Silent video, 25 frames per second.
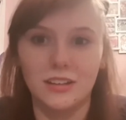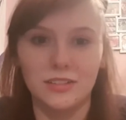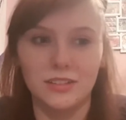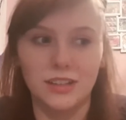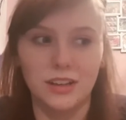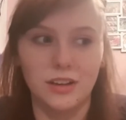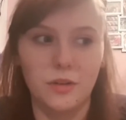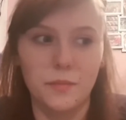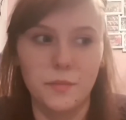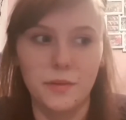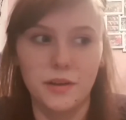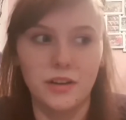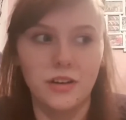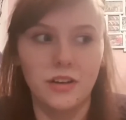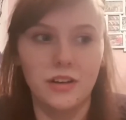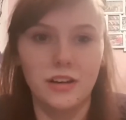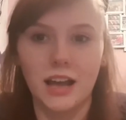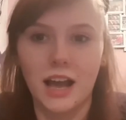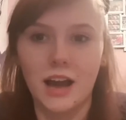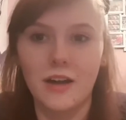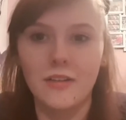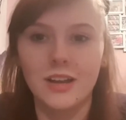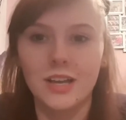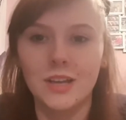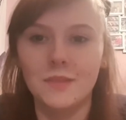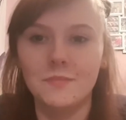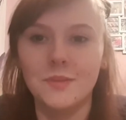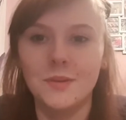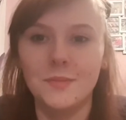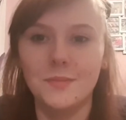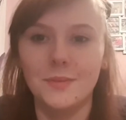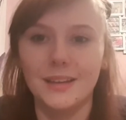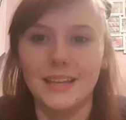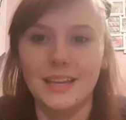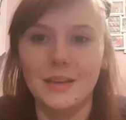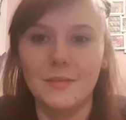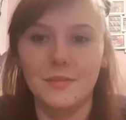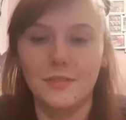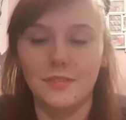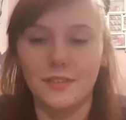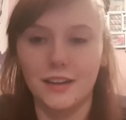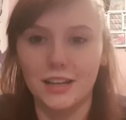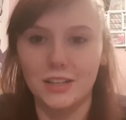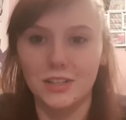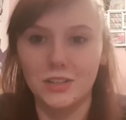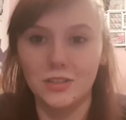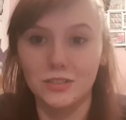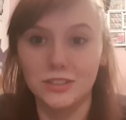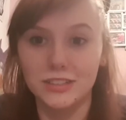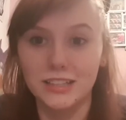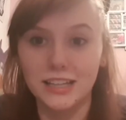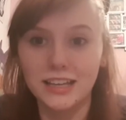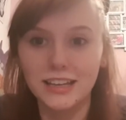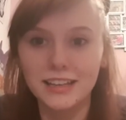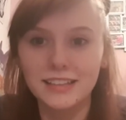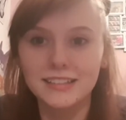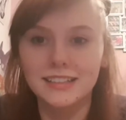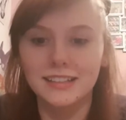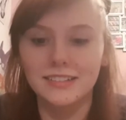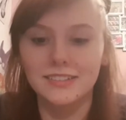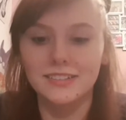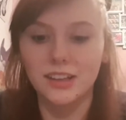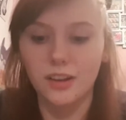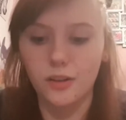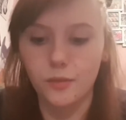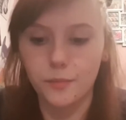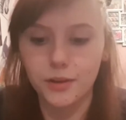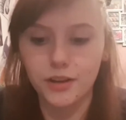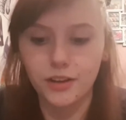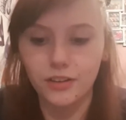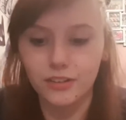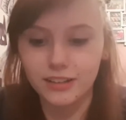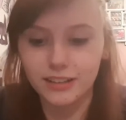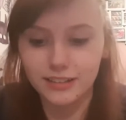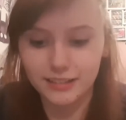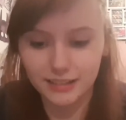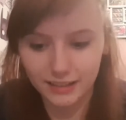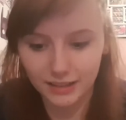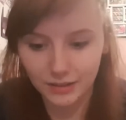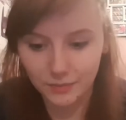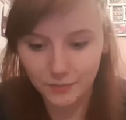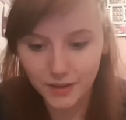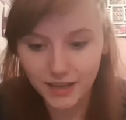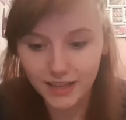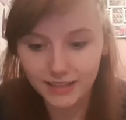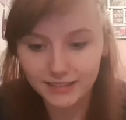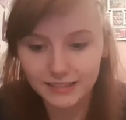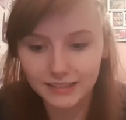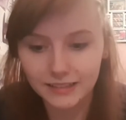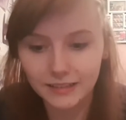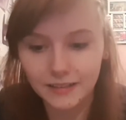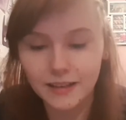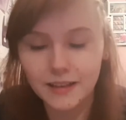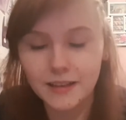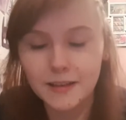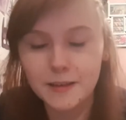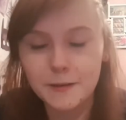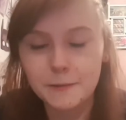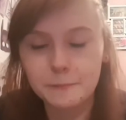I was like, oh my god, how can people eat with like 2 sticks? And I was like, oh my god, this is amazing.